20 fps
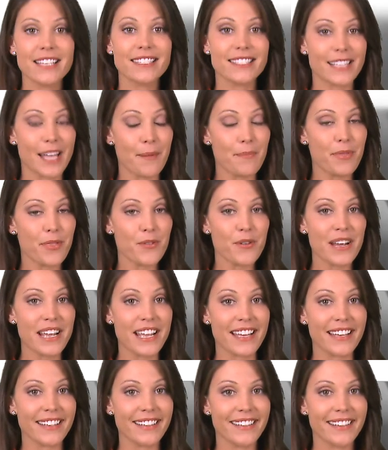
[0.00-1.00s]
Step
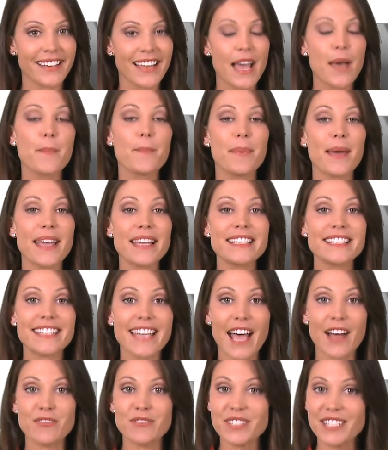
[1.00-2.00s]
3. Pay
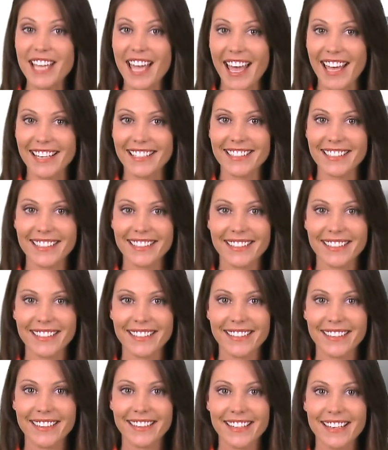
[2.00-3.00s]
down debt.
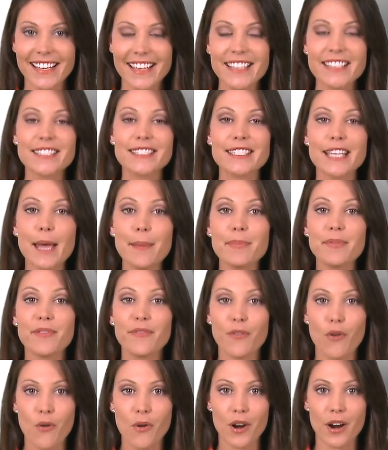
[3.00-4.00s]
Step
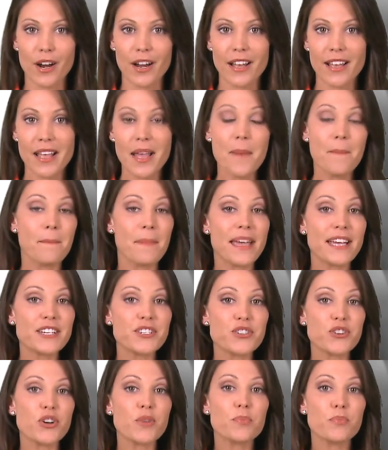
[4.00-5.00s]
4. Make
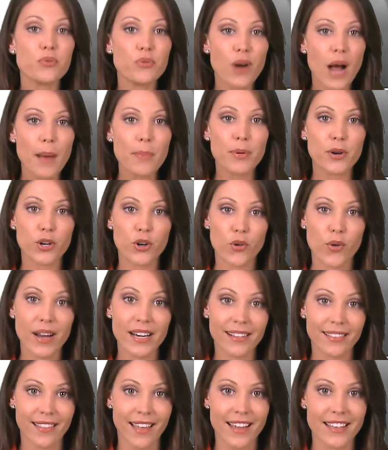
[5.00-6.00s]
sure proper
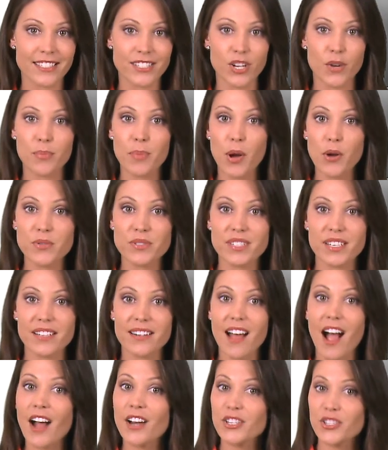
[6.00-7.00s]
credit lines are posted
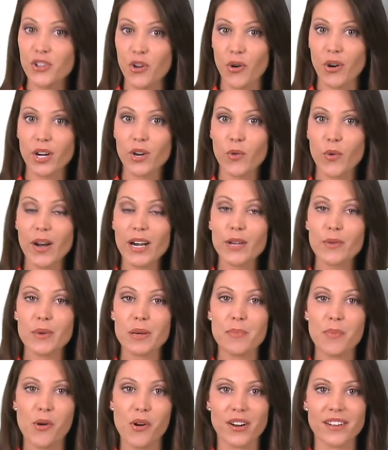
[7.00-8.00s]
on your credit
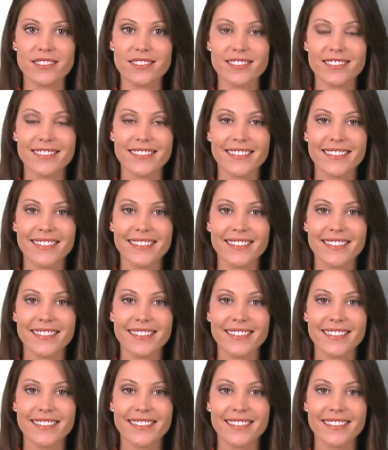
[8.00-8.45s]
reports.